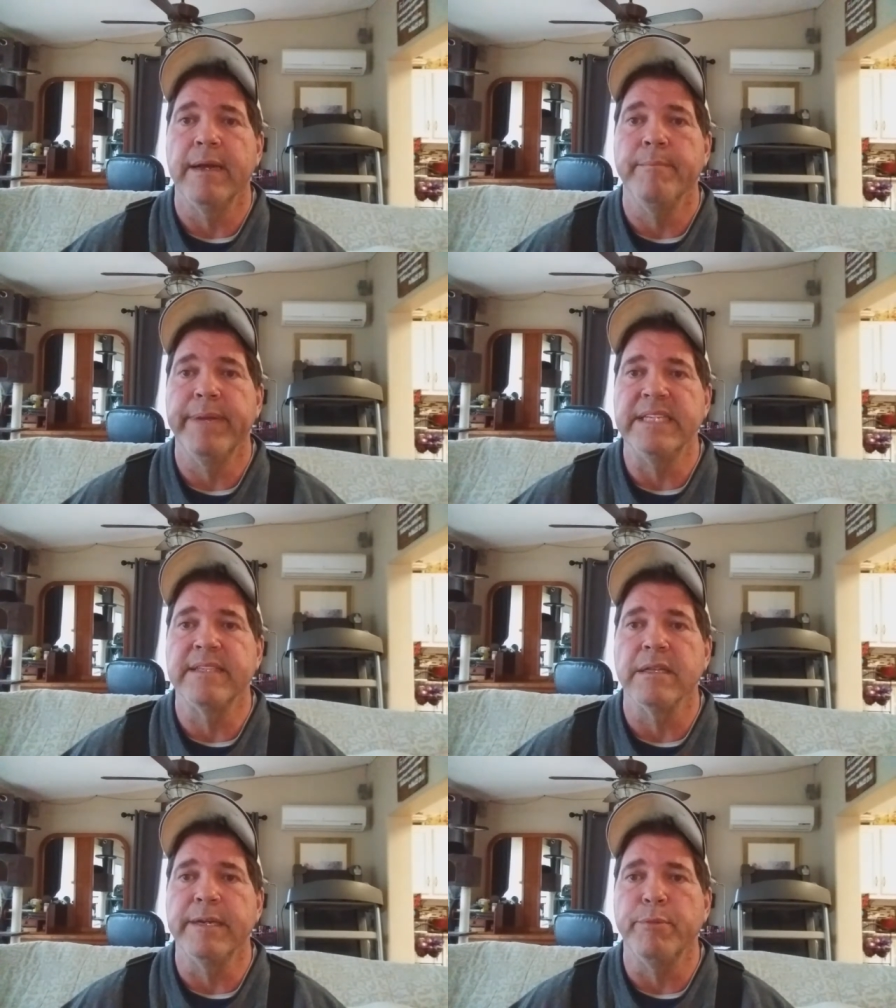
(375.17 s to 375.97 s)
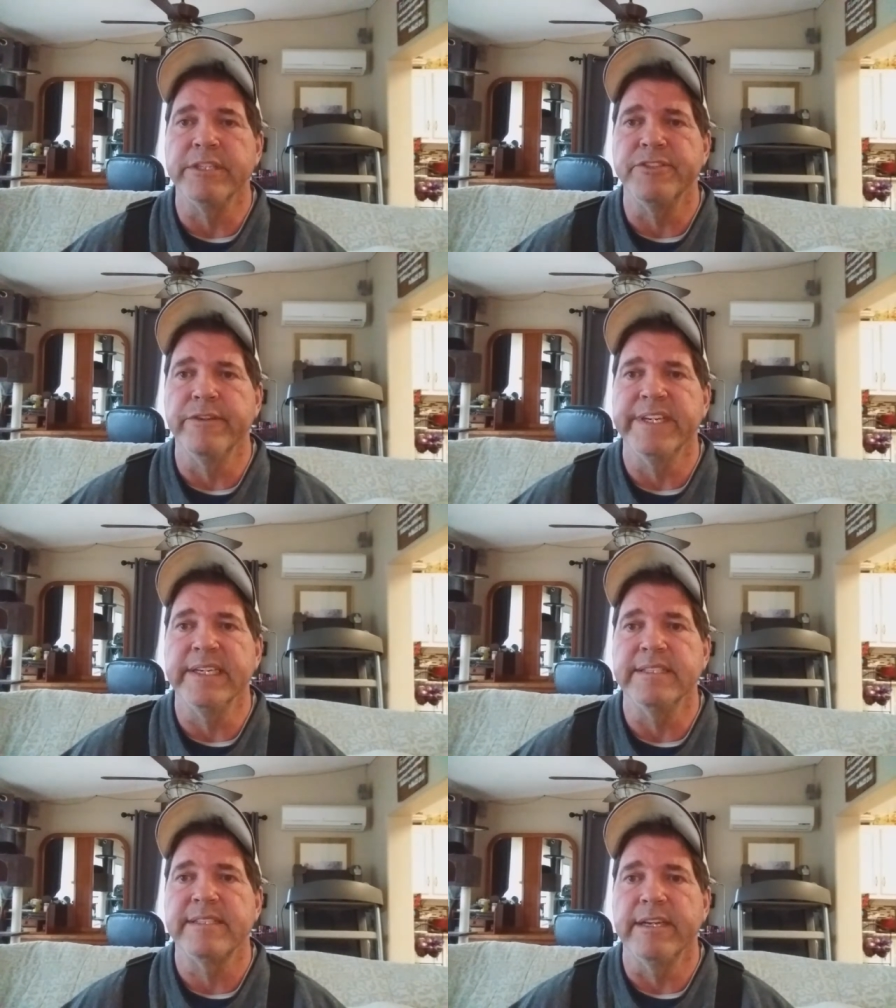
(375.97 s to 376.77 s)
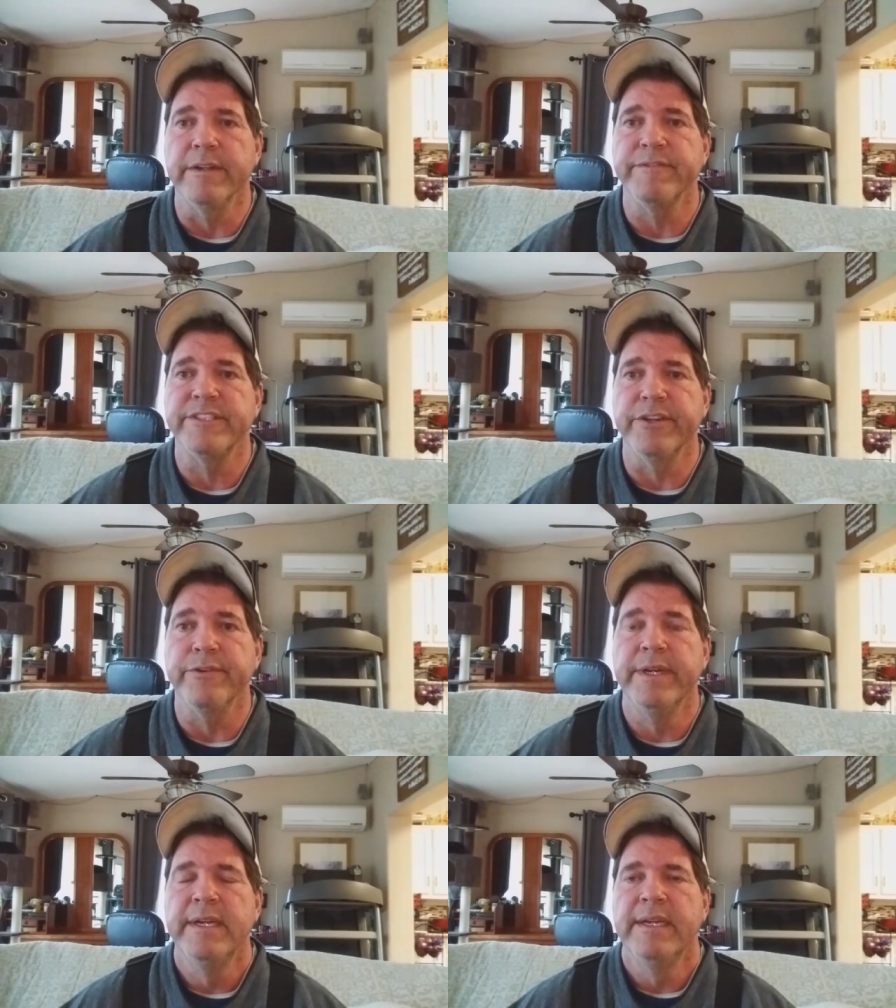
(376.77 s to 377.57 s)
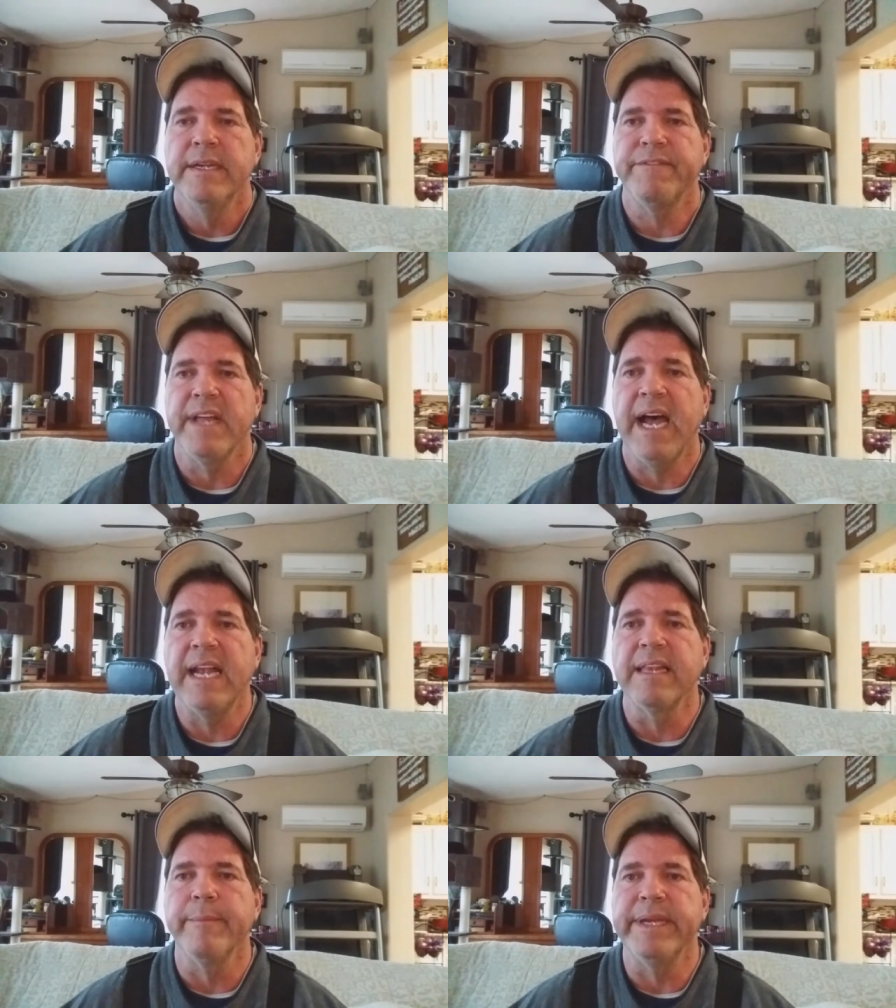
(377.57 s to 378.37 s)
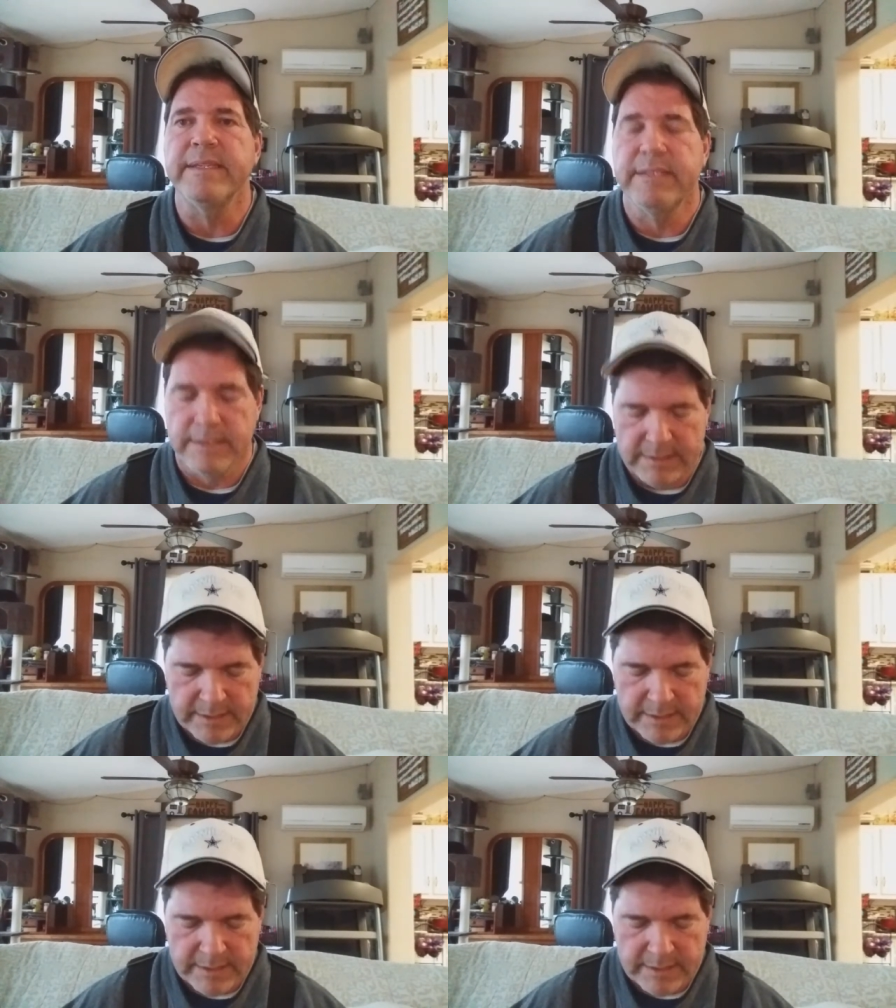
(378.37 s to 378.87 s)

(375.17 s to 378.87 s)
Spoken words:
basically preserving itself. So if the high limit,